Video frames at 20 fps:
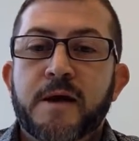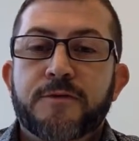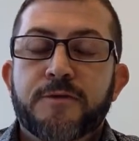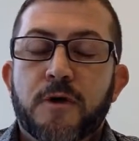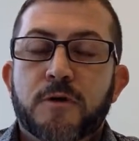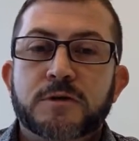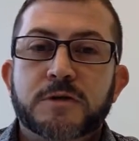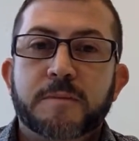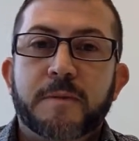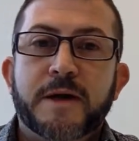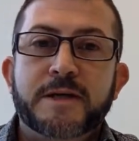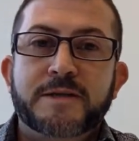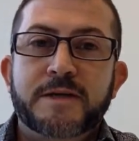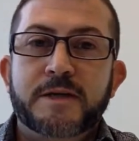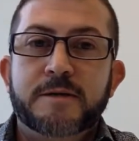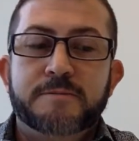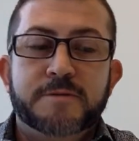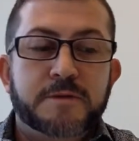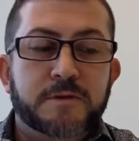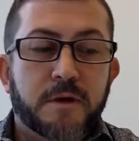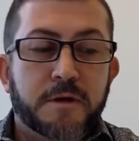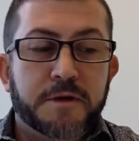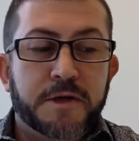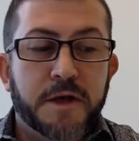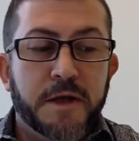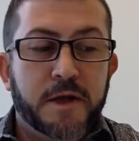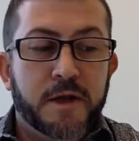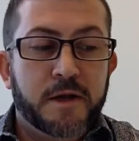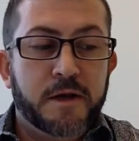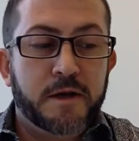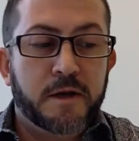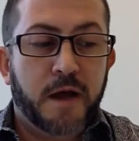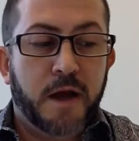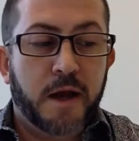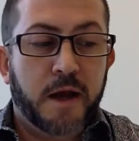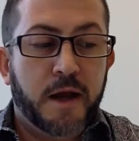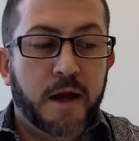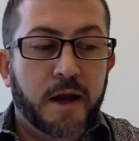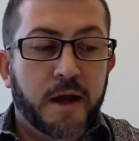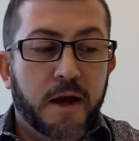Those are my tips on getting
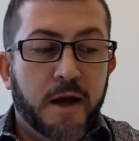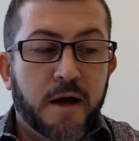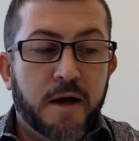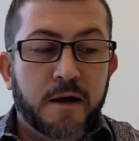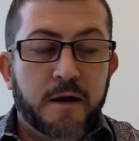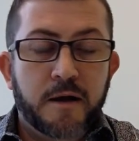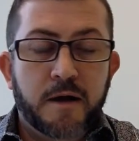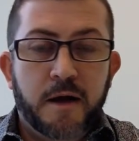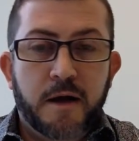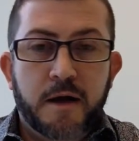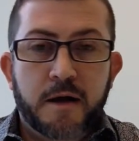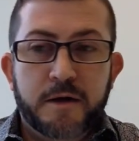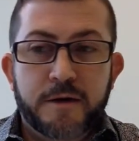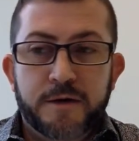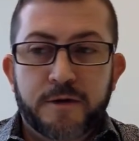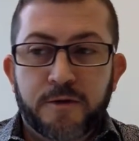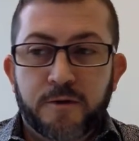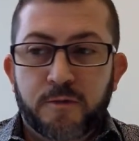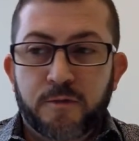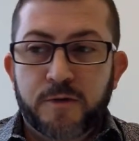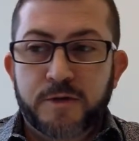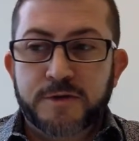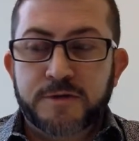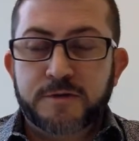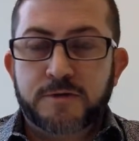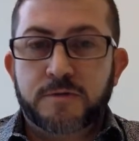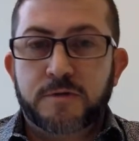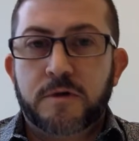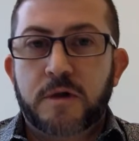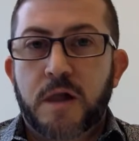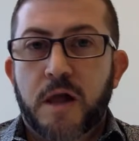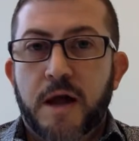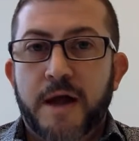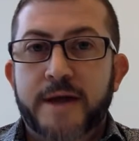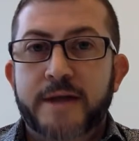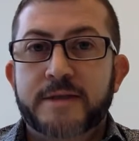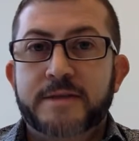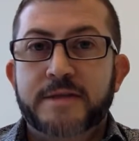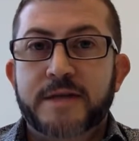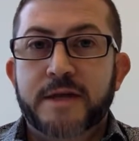your rental
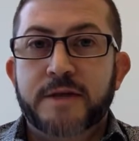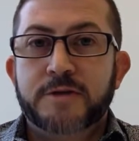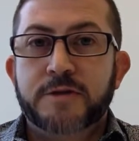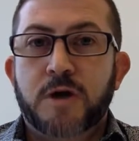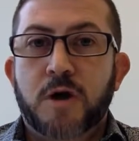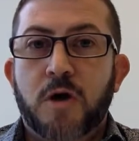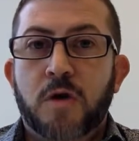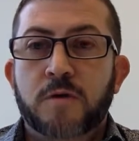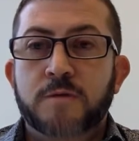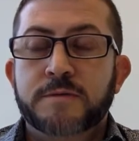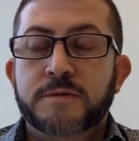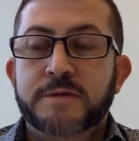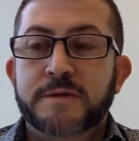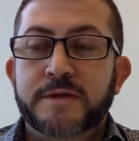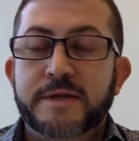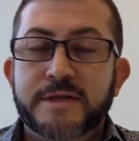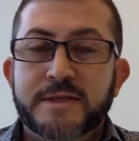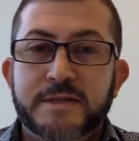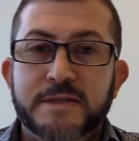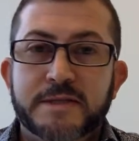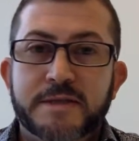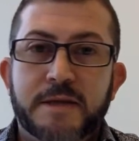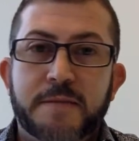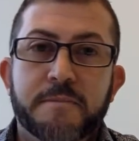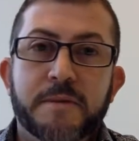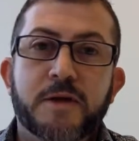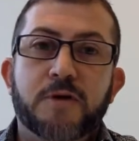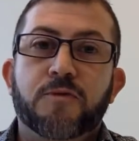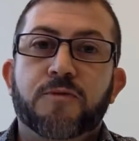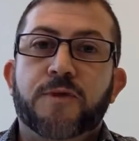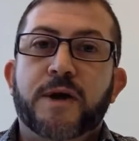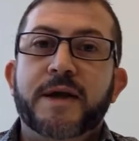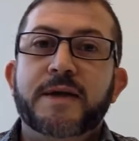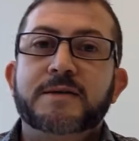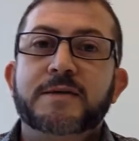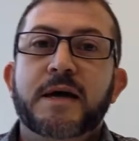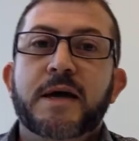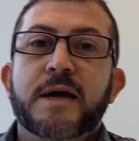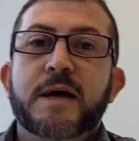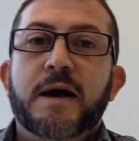clients into homes. Leases can be
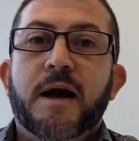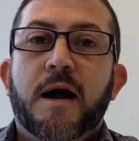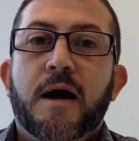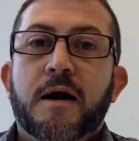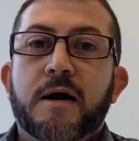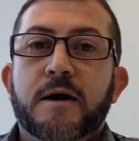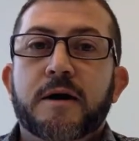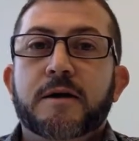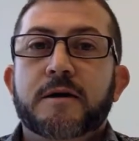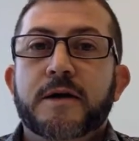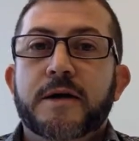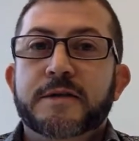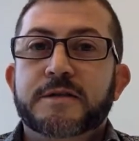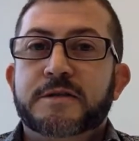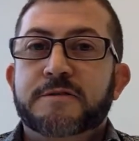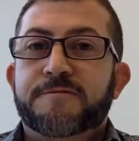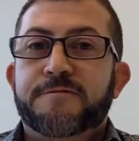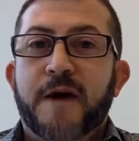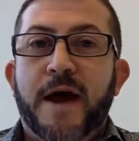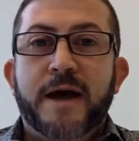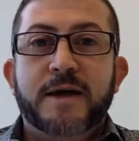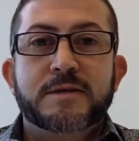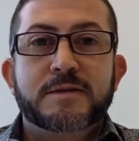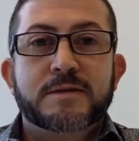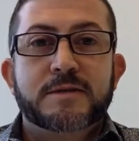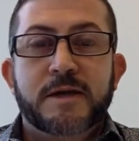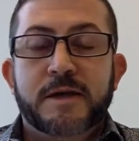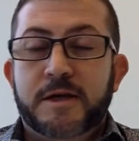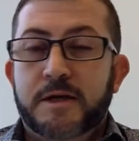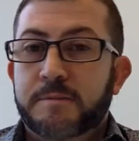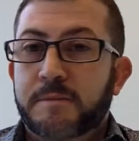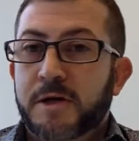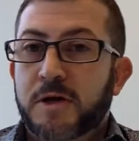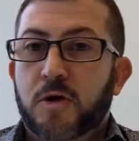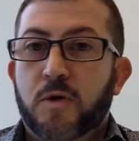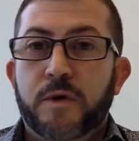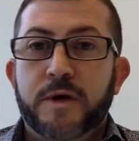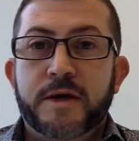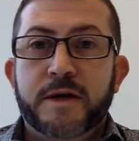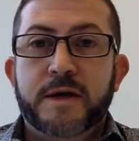great. It's fast. It can be
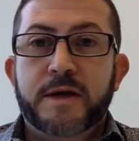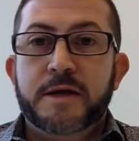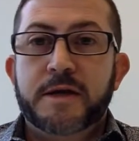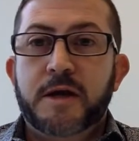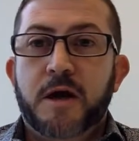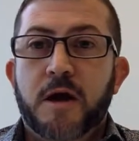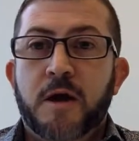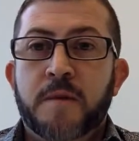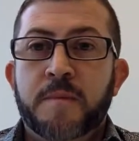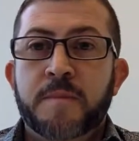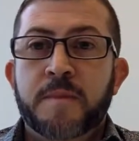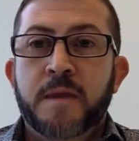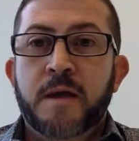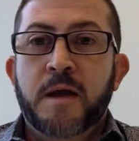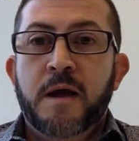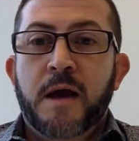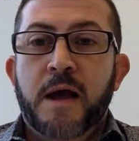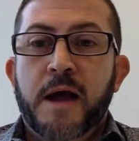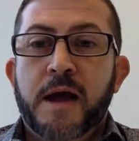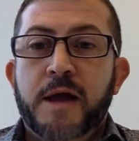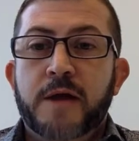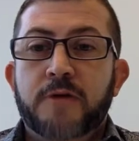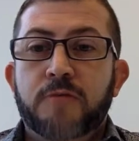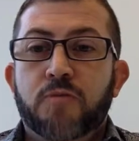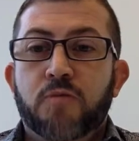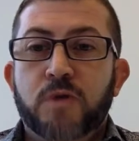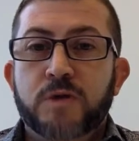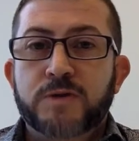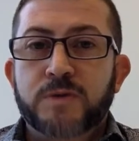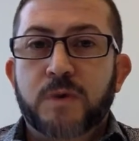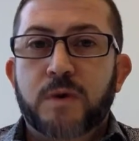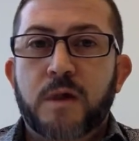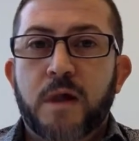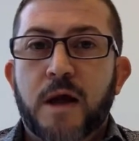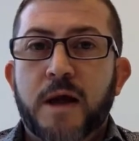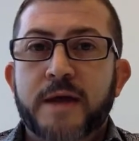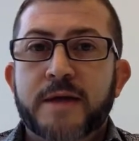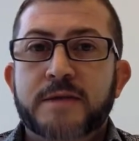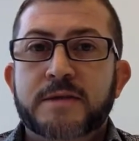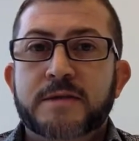quick income. And rental
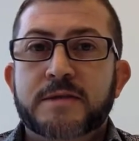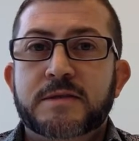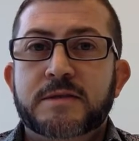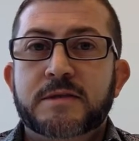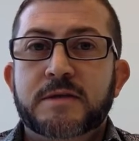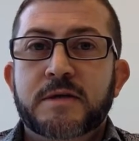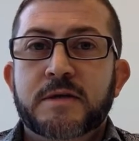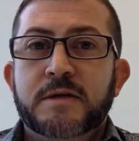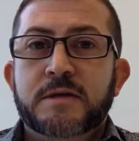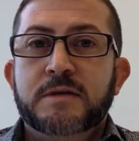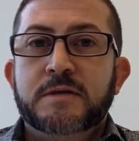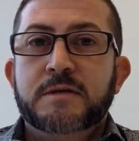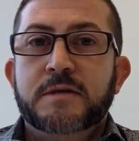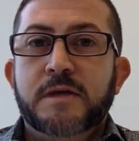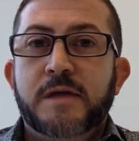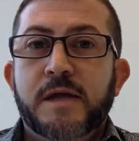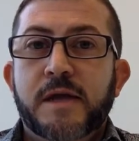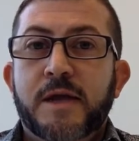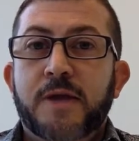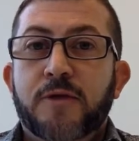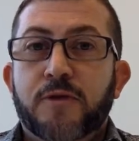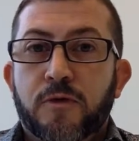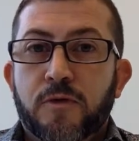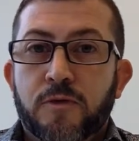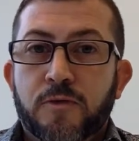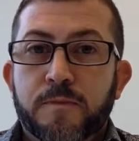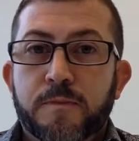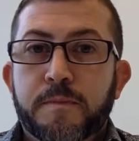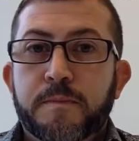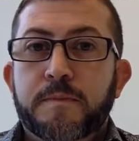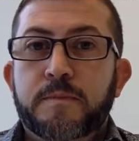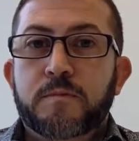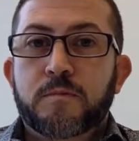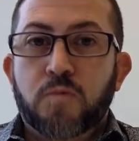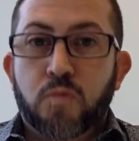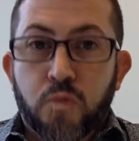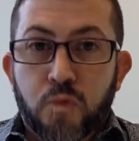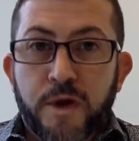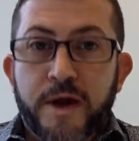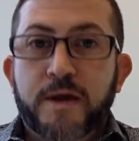clients either
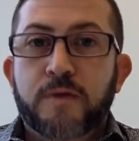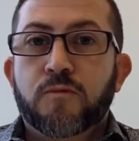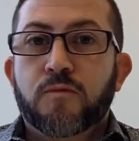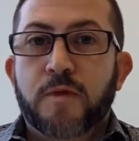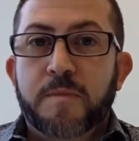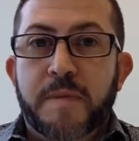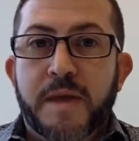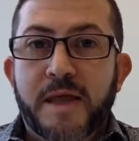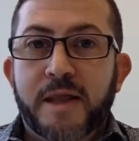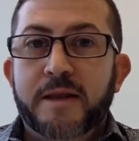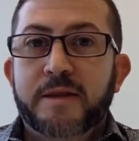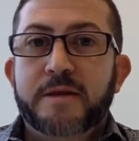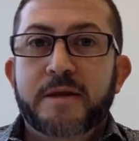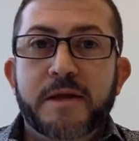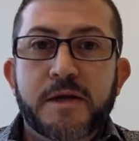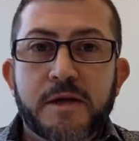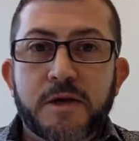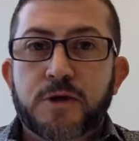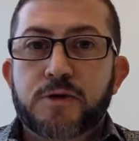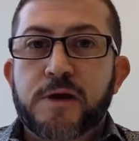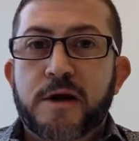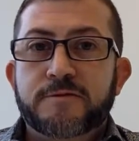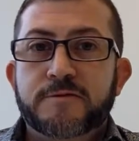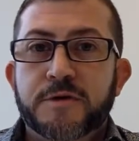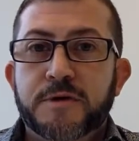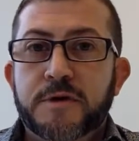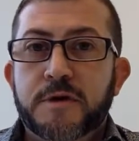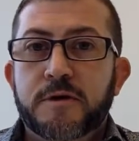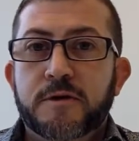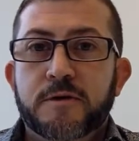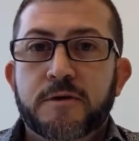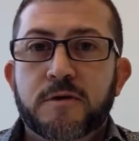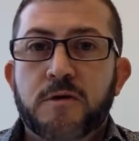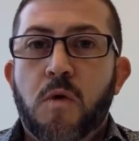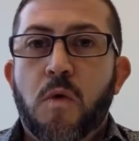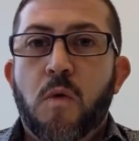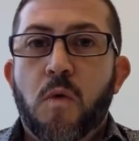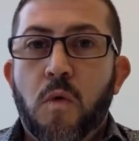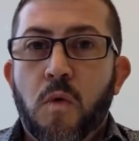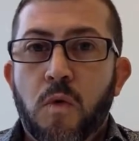rent repeatedly year after
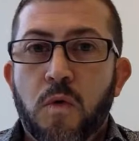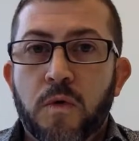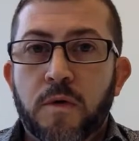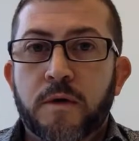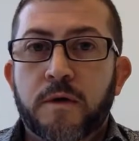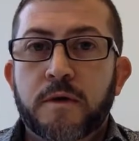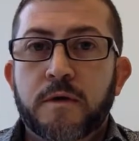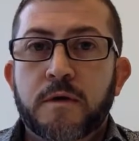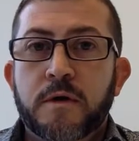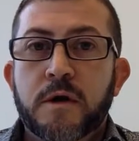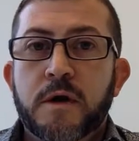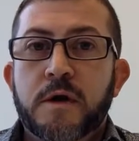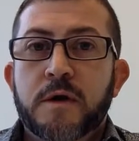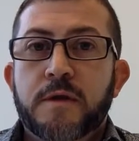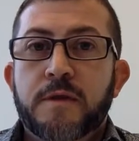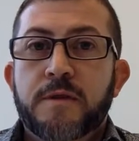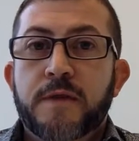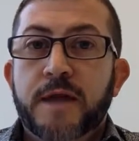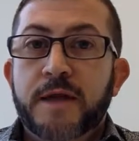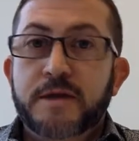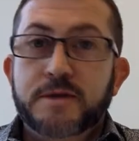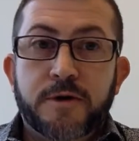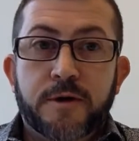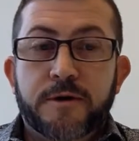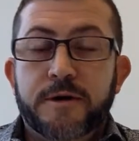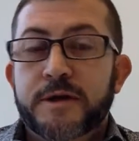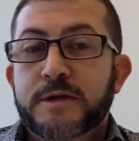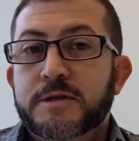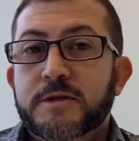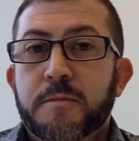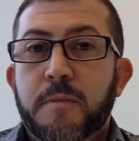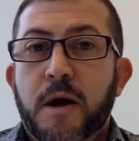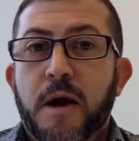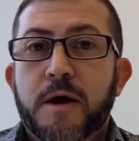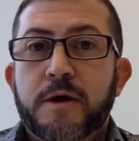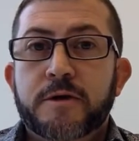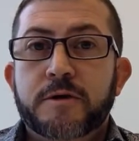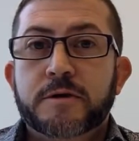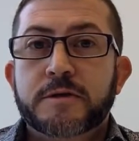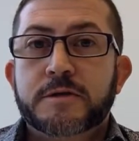year, or they turn into
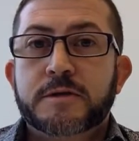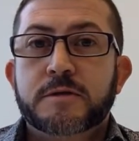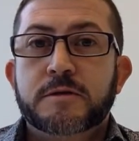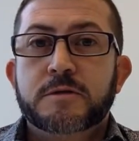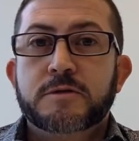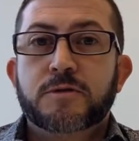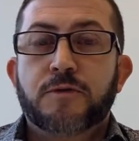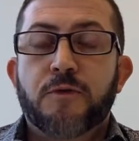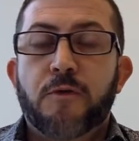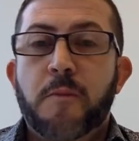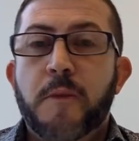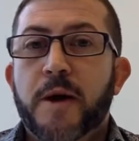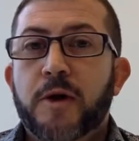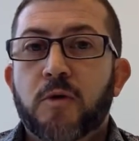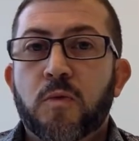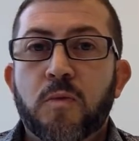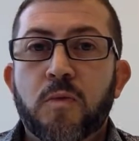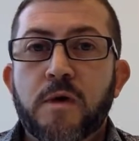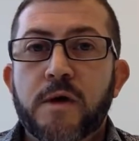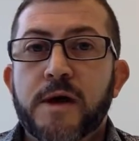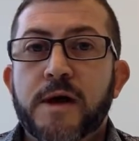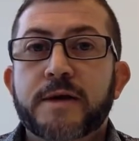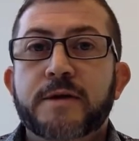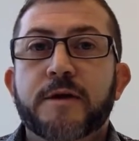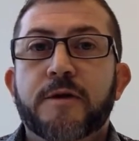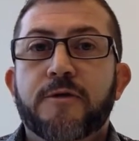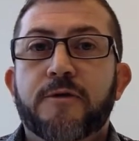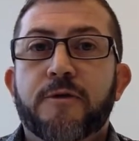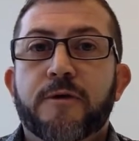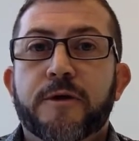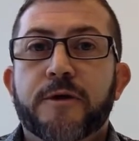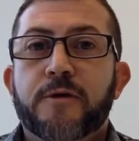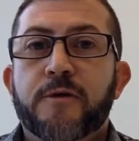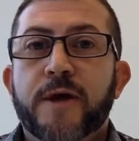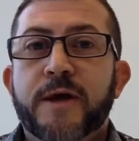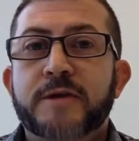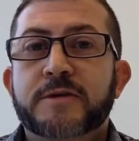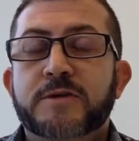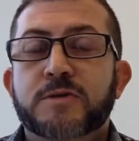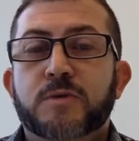buyers. So no matter what, they're a
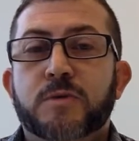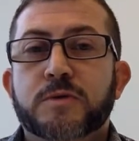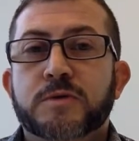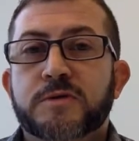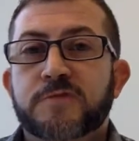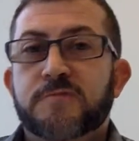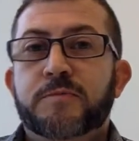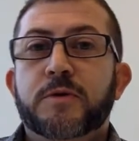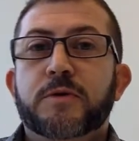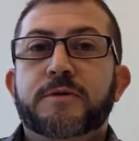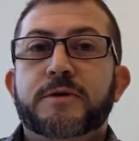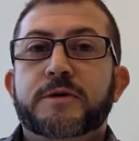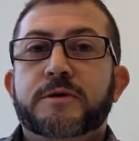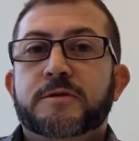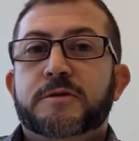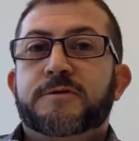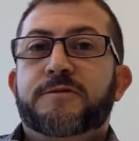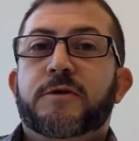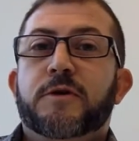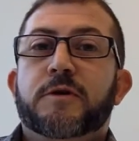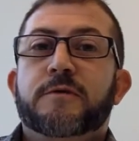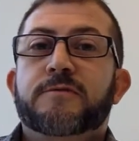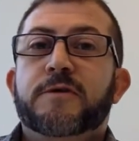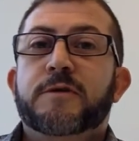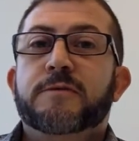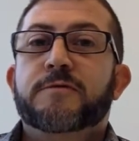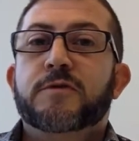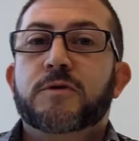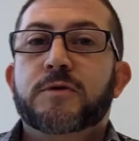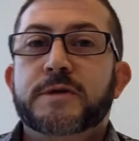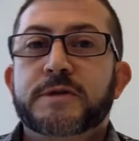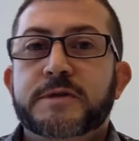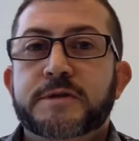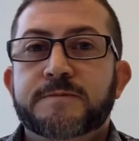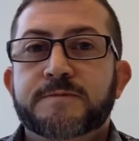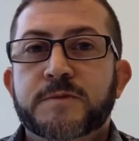great source of building your sphere of influence.